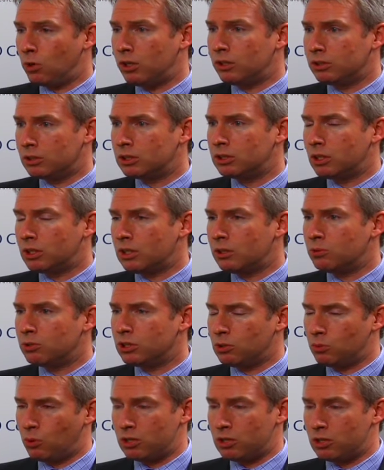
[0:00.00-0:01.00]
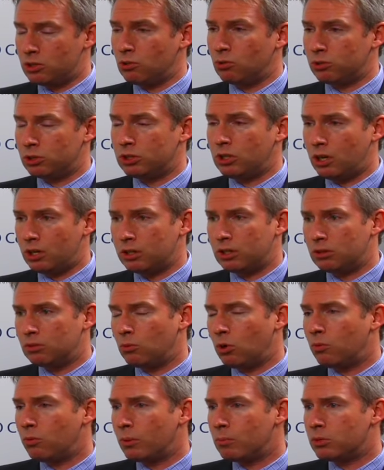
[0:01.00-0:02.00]
1 study, which is where this all started
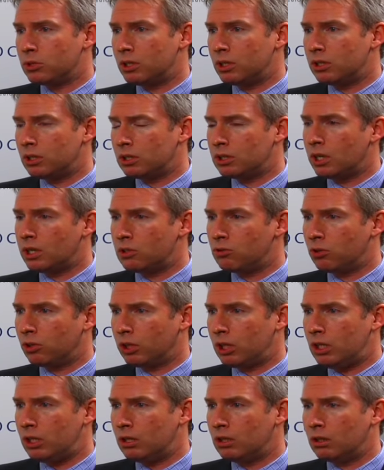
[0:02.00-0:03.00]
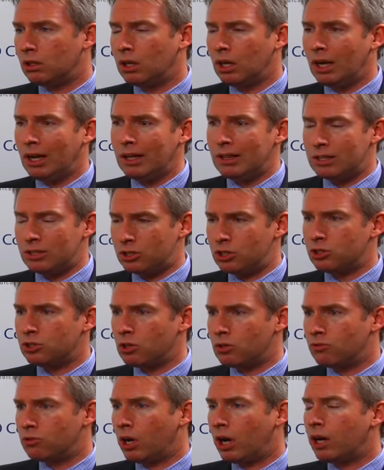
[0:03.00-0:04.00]
and what we're presenting data on here, there's
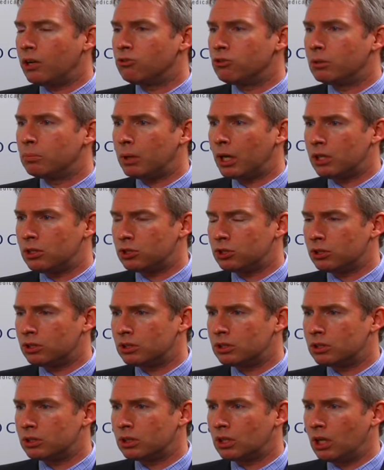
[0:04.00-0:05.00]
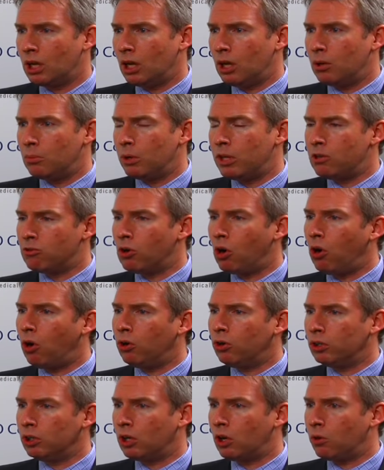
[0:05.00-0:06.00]
just over 100 patients. But there are
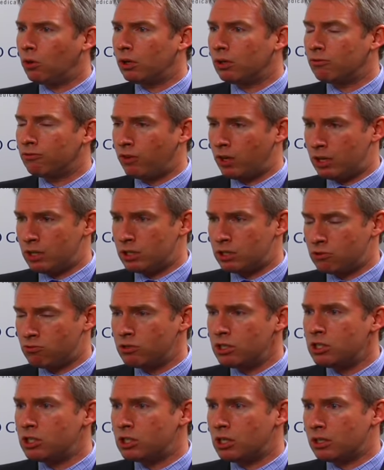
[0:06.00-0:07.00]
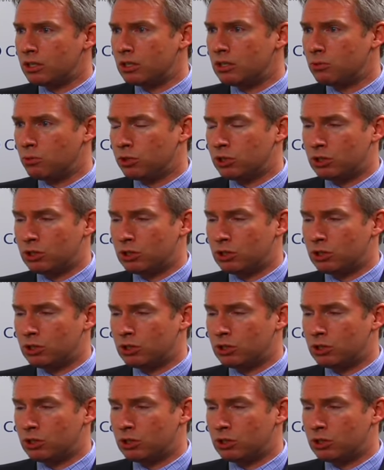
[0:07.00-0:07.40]
ongoing phase 3 studies